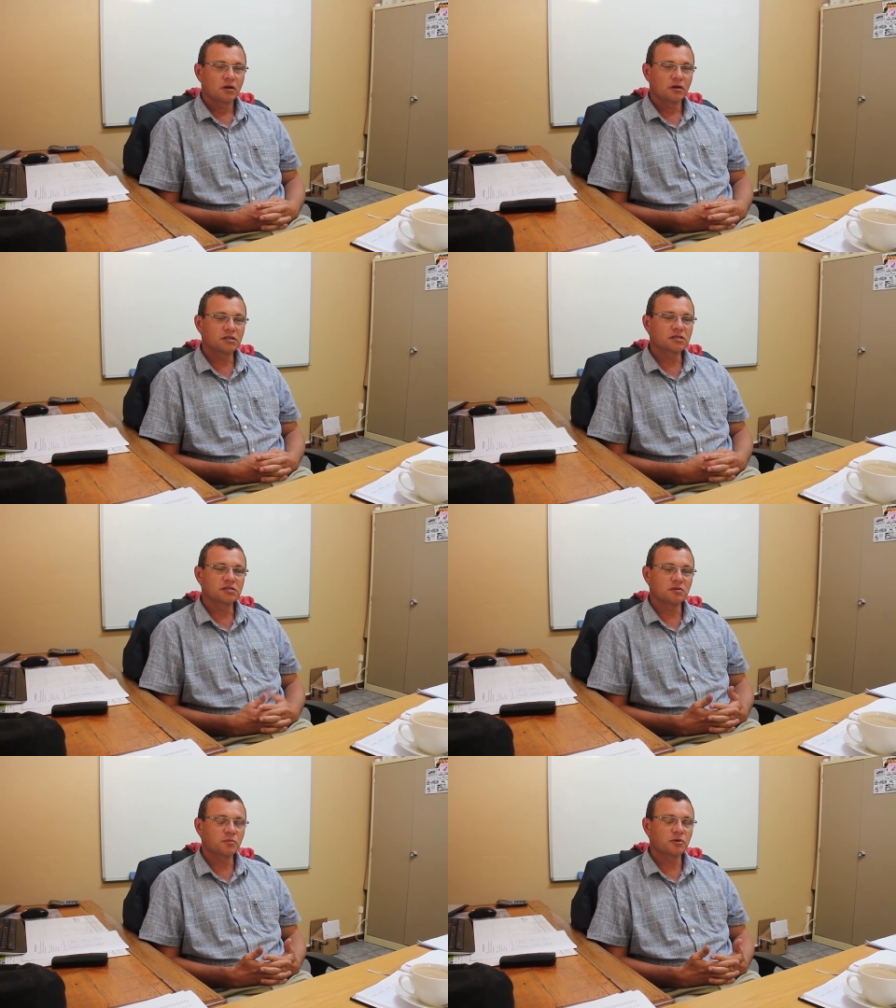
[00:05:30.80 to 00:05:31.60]
It's a
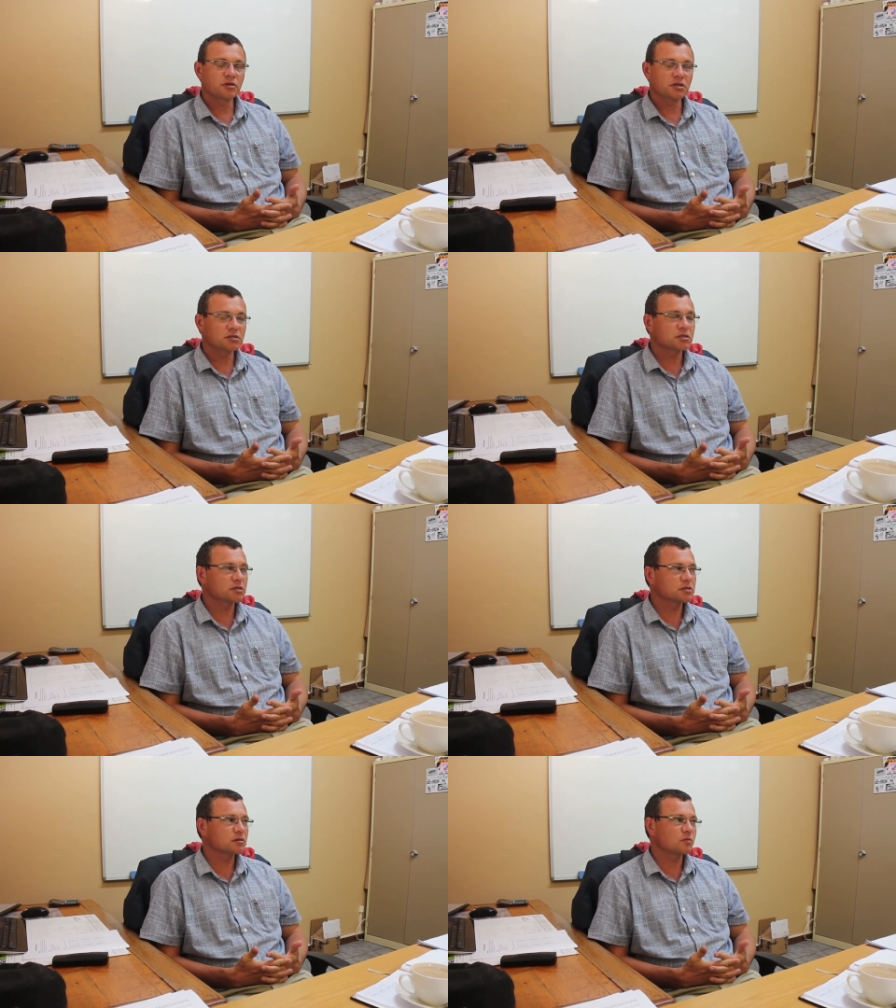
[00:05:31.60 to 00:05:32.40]
simple, easy
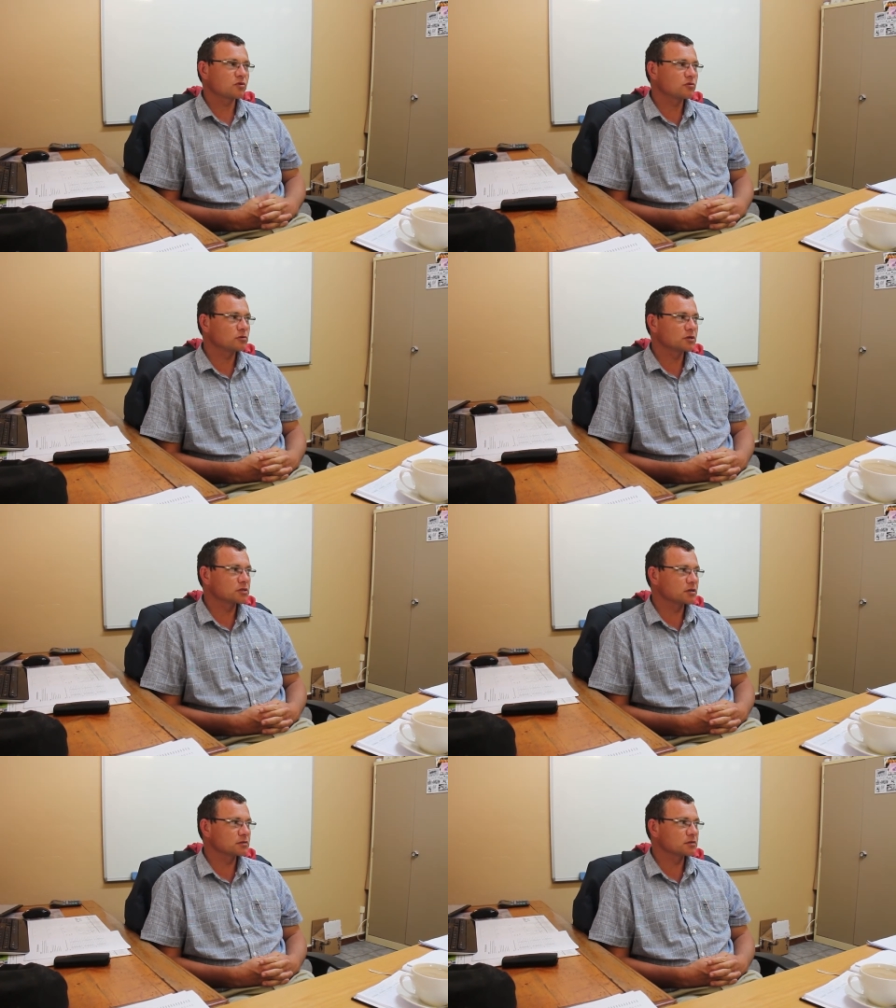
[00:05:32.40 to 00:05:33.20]
system with good
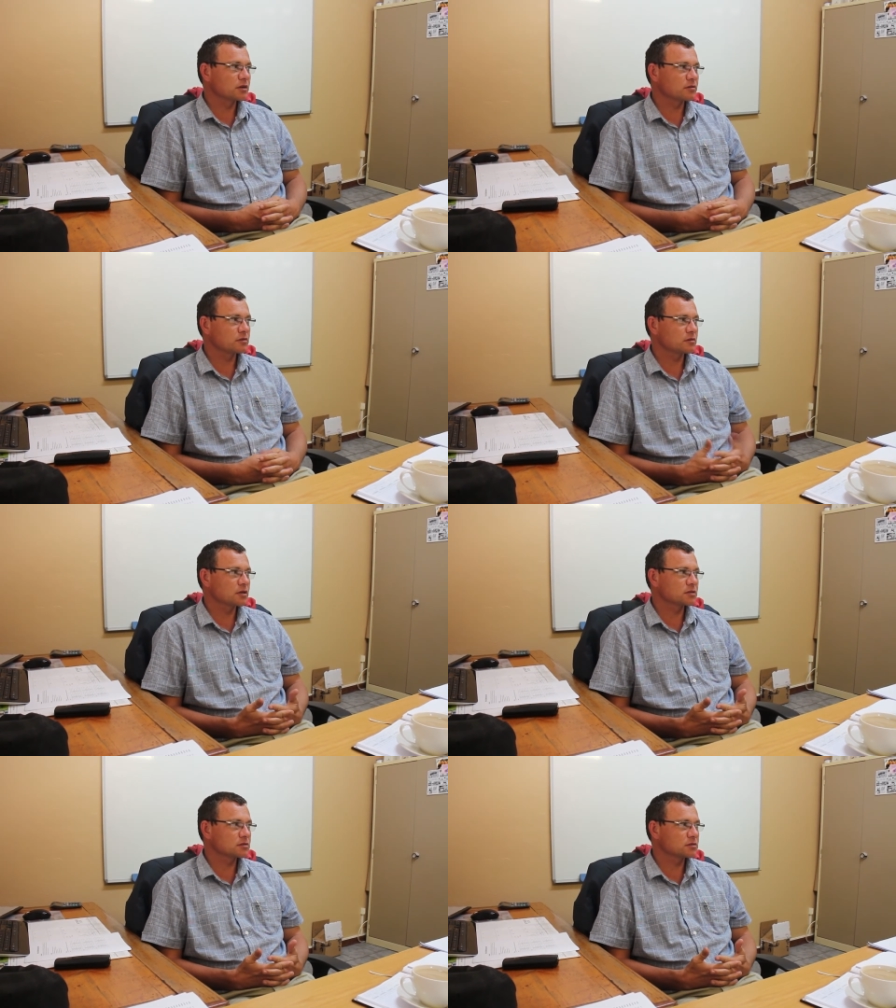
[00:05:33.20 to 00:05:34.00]
results. I think
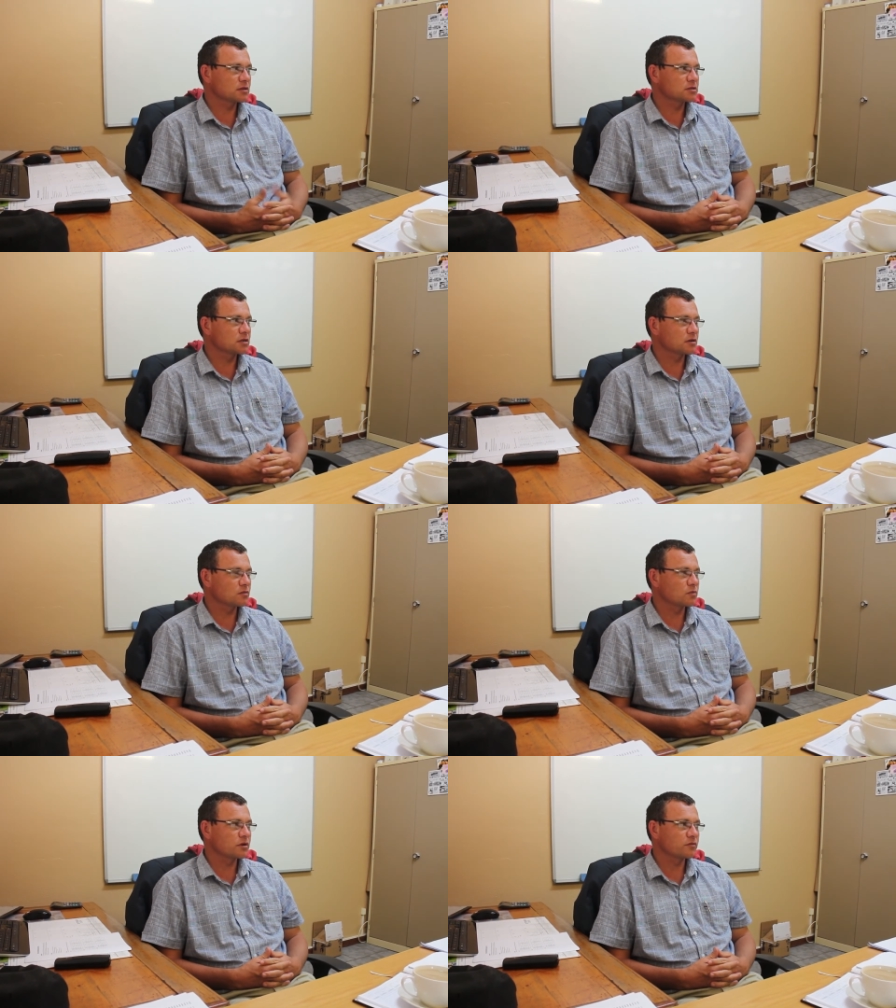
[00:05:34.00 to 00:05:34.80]
that's
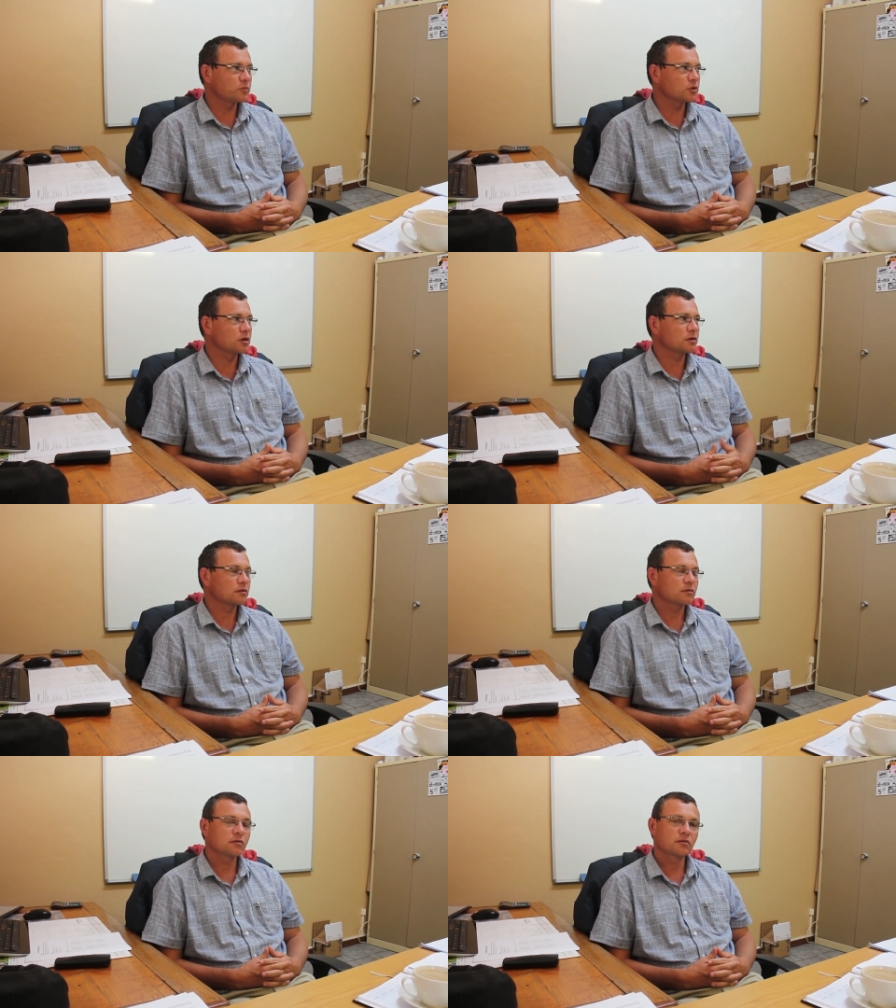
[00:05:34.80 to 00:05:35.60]
another way of putting
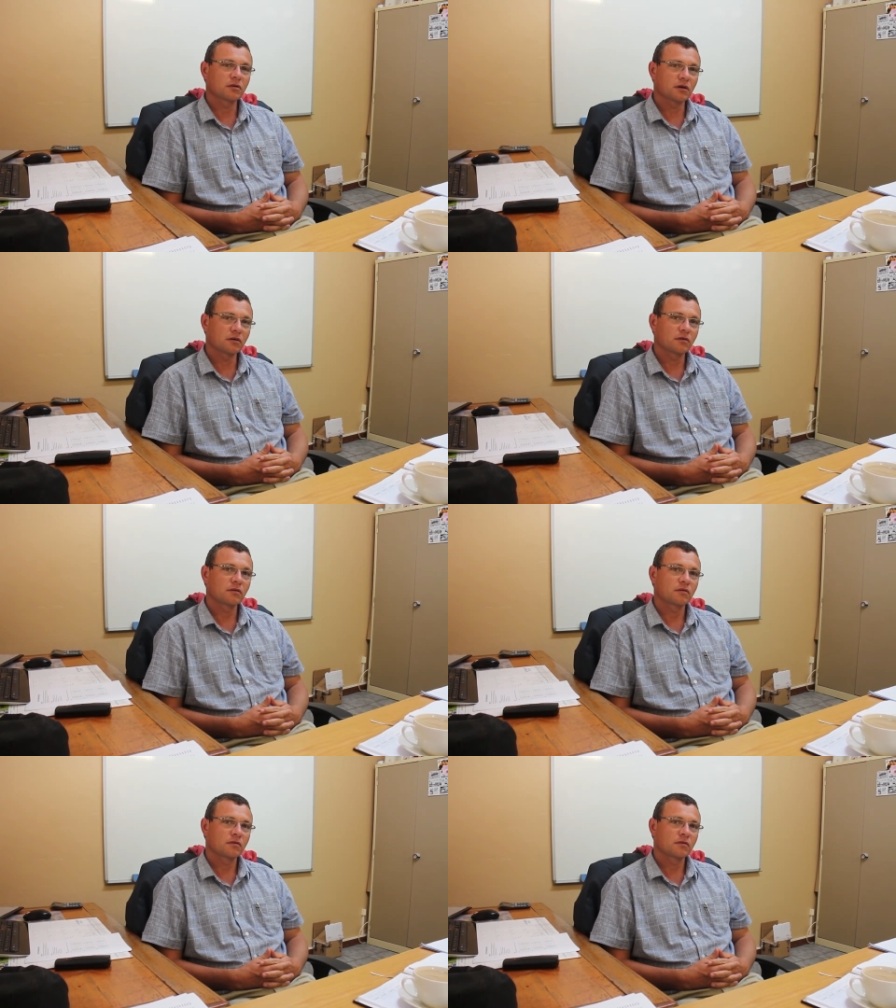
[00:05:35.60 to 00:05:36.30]
it. Mm. Yeah.